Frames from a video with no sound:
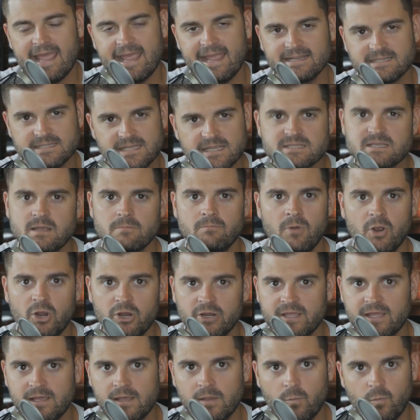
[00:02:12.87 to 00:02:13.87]
Is this a
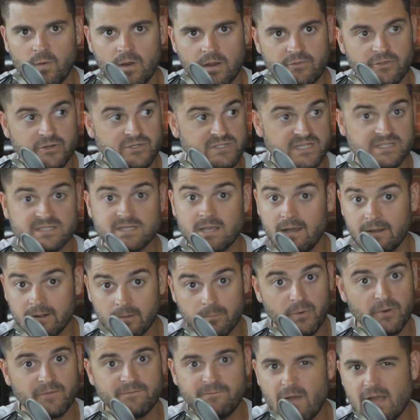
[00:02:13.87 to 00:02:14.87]
market where there's a ton
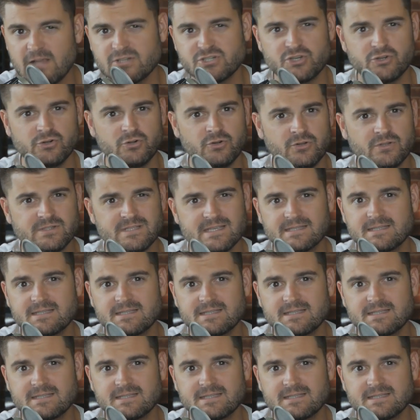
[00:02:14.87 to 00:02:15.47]
of professionals,